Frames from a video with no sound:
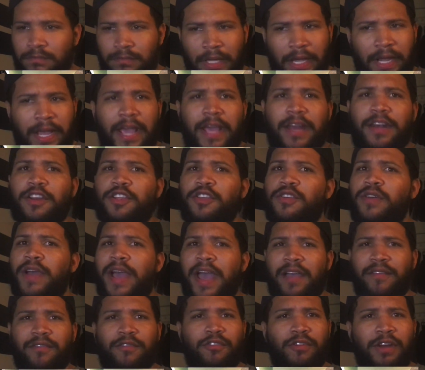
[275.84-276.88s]
again, you
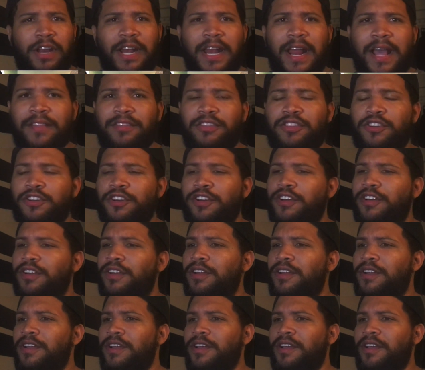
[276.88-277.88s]
have Green Lantern.